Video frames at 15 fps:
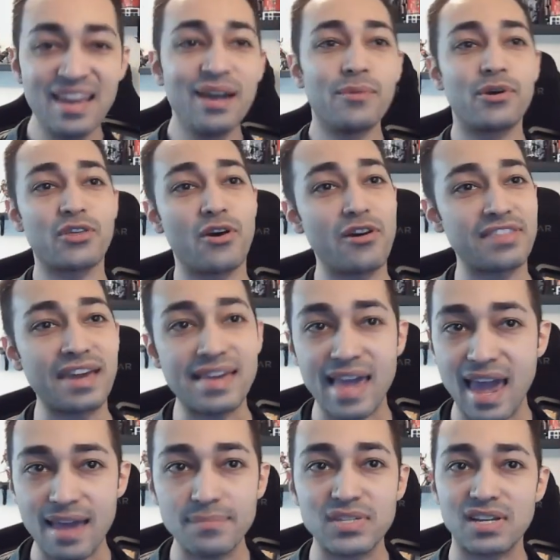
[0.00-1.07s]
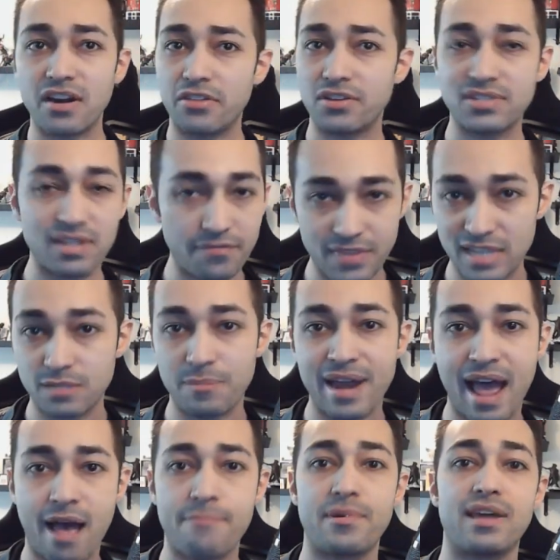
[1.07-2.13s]
with all the games and other stuff that's been
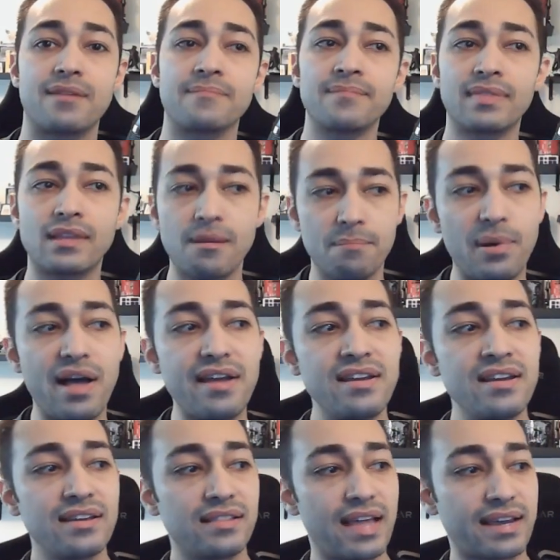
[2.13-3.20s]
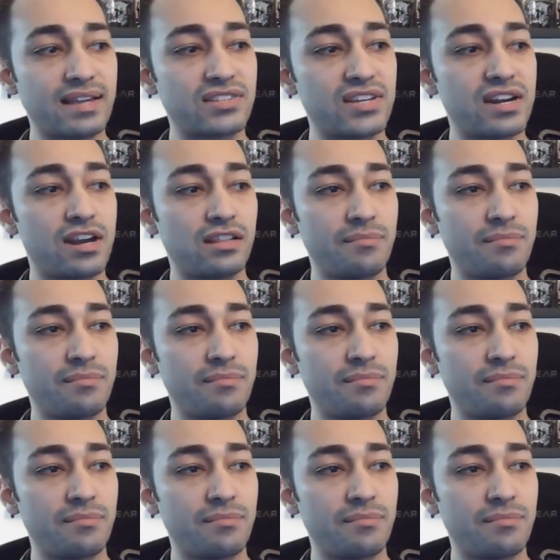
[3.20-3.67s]
happening. But like I said here, let